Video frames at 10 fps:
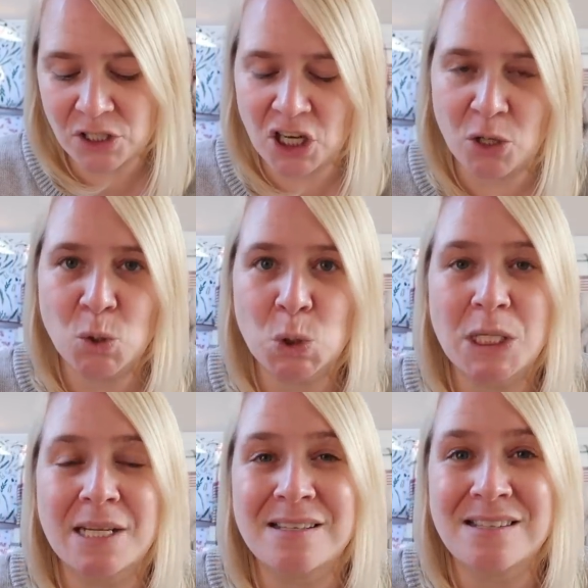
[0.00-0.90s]
the
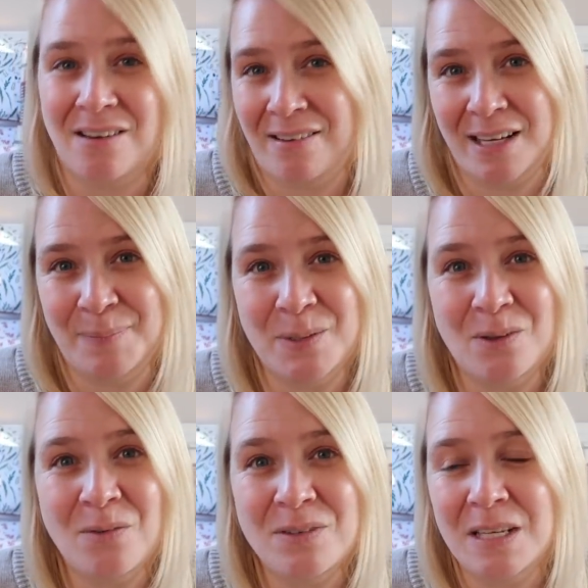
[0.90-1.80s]
children aside because
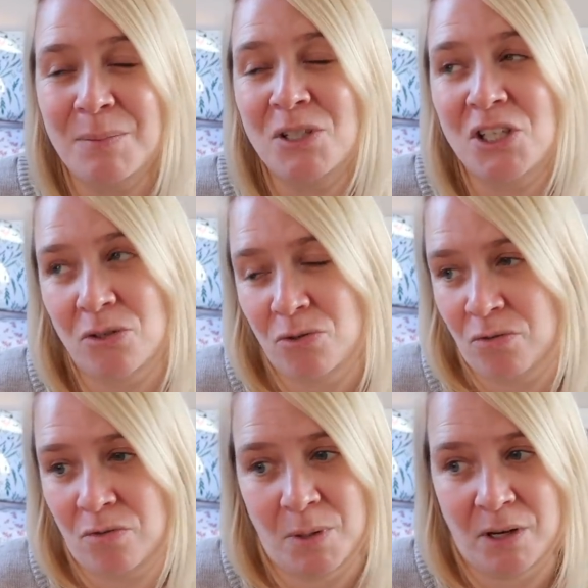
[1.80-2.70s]
obviously my
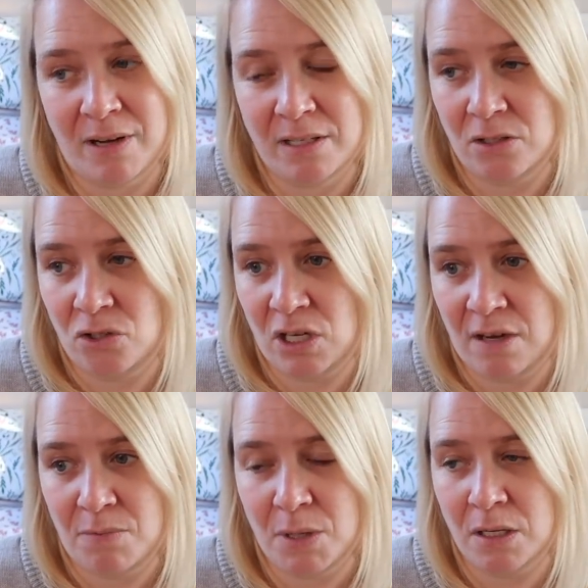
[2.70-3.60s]
children are my greatest
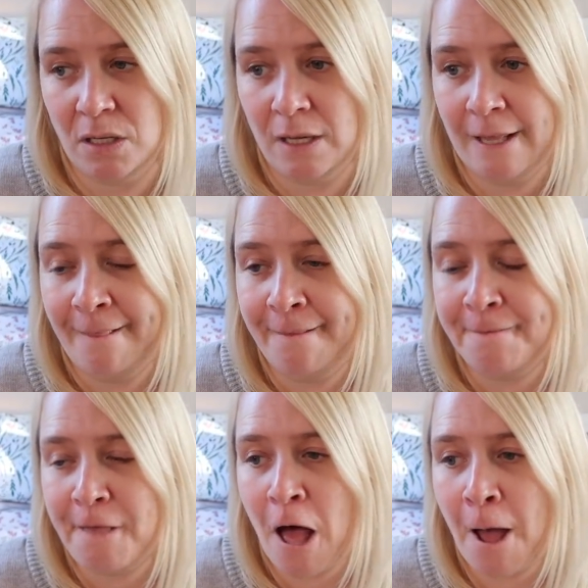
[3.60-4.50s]
achievement.
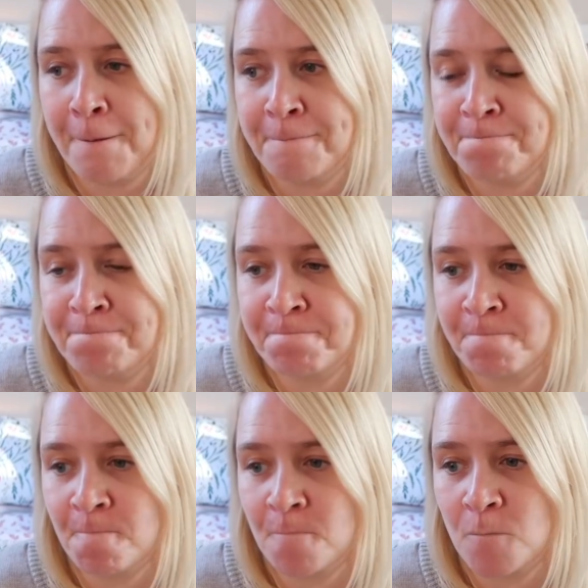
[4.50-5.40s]
Um,
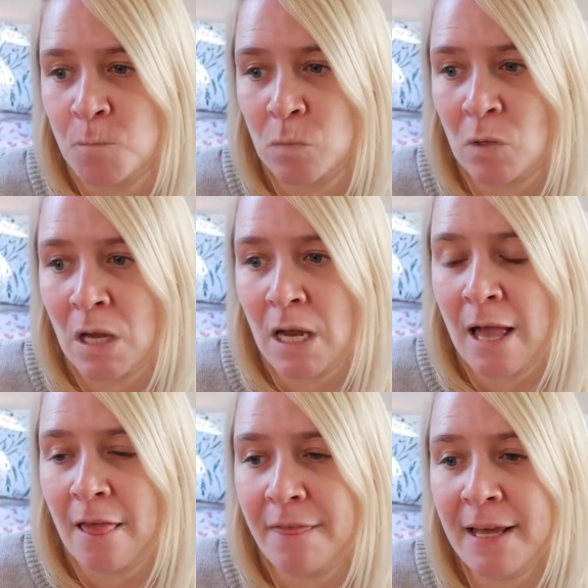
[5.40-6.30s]

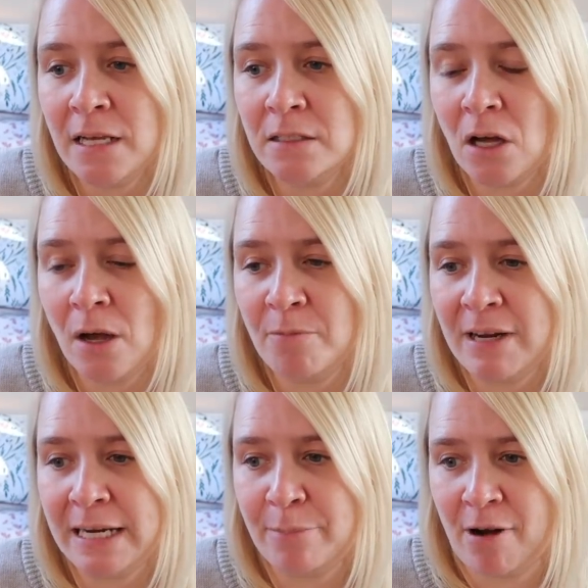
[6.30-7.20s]
things I'm
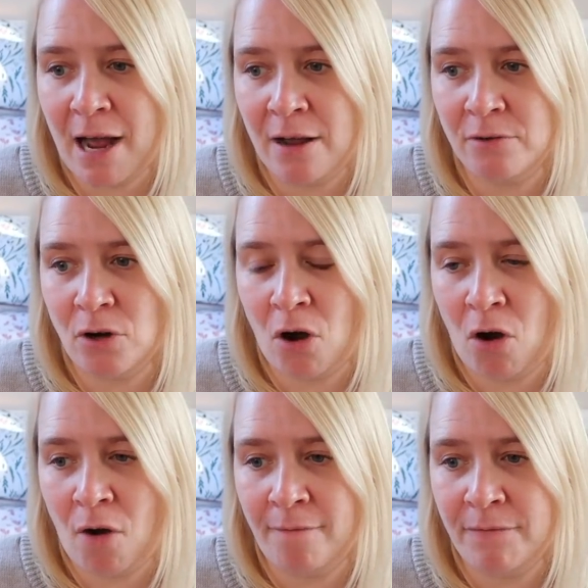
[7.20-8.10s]
really proud
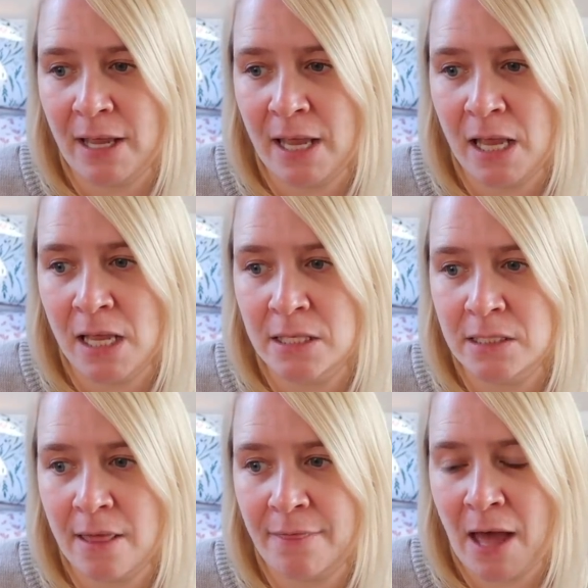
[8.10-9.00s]
of
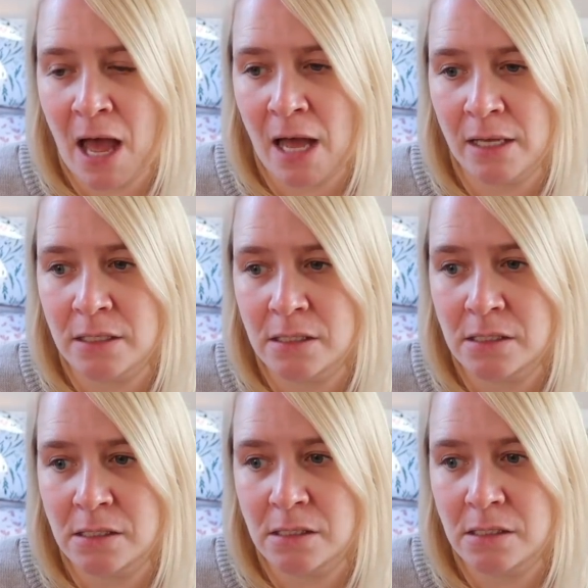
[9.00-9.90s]
is that
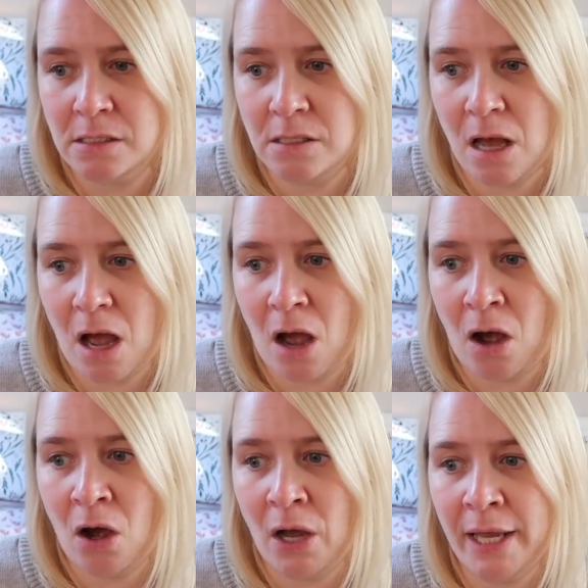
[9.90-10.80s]

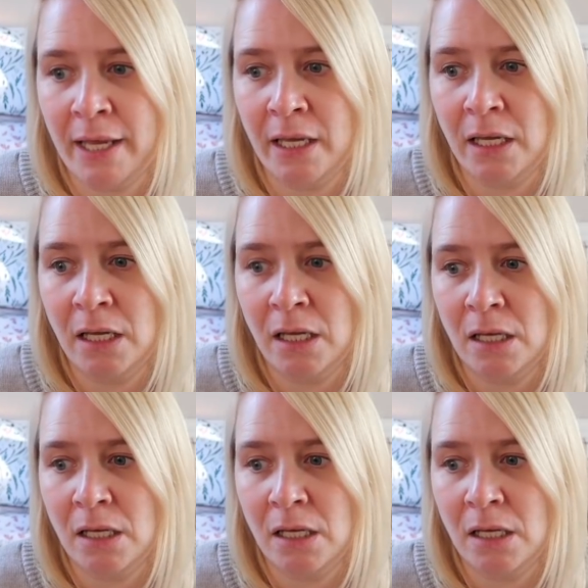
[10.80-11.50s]
I